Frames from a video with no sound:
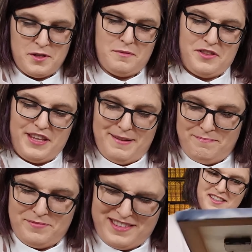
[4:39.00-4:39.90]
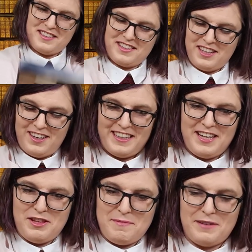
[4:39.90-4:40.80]
with a dot
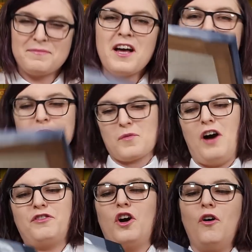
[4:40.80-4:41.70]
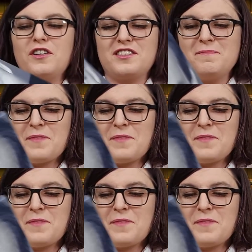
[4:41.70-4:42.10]
in the middle. Of course,